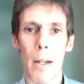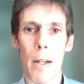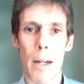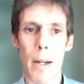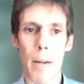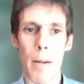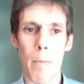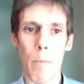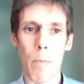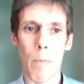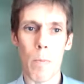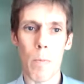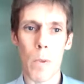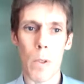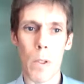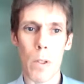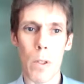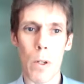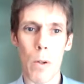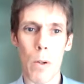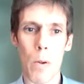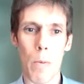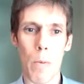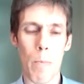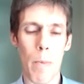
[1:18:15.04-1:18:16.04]

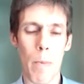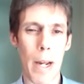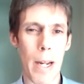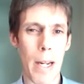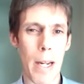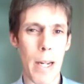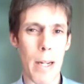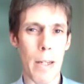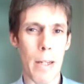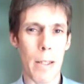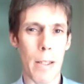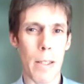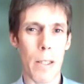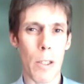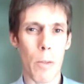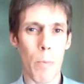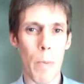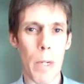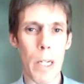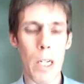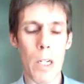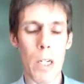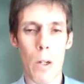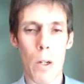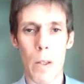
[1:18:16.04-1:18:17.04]
So my
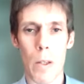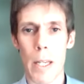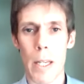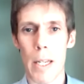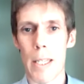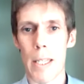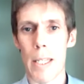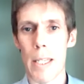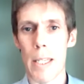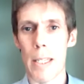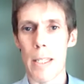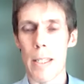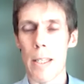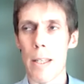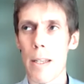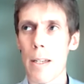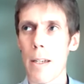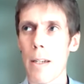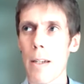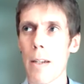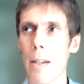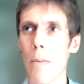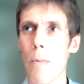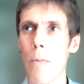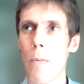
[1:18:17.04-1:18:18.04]
suspicion on this is
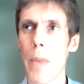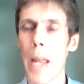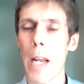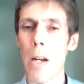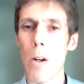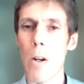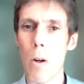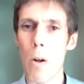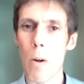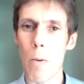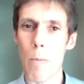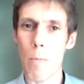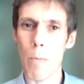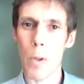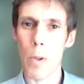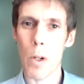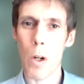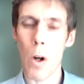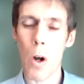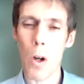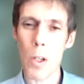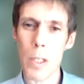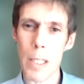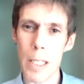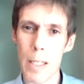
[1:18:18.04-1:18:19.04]
that they're not
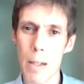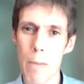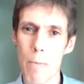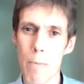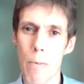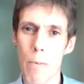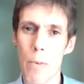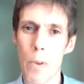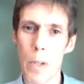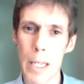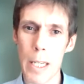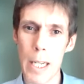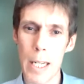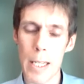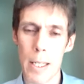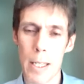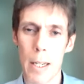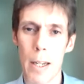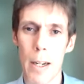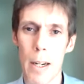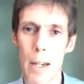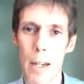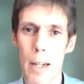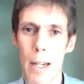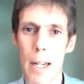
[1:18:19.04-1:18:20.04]
costed and fully
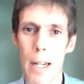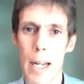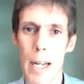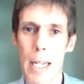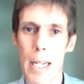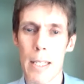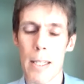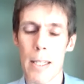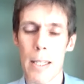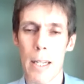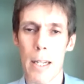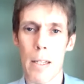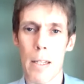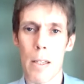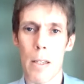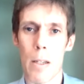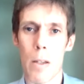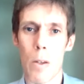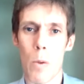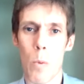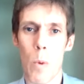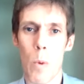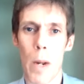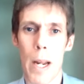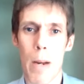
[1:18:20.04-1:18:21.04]
internalized into
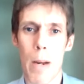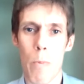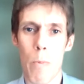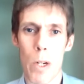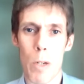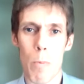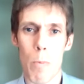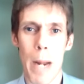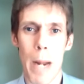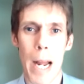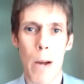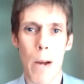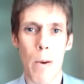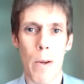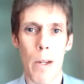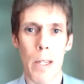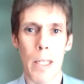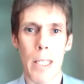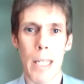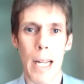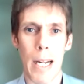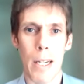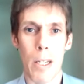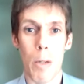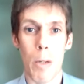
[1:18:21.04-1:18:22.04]
the way in which power
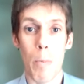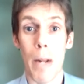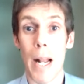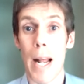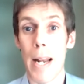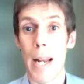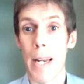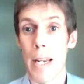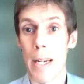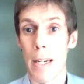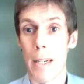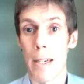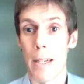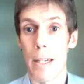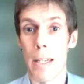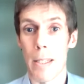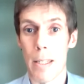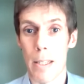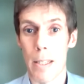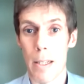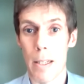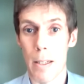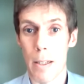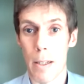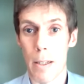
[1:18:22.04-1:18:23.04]
sector planning
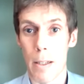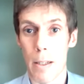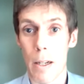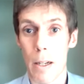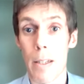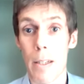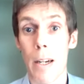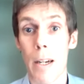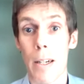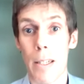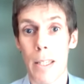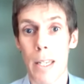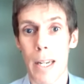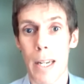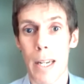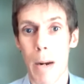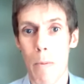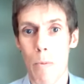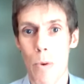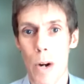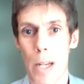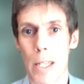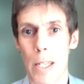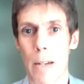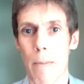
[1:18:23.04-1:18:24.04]
is conducted
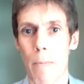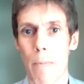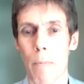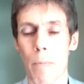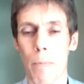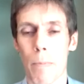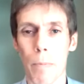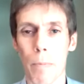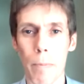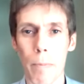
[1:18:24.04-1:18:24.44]
at present.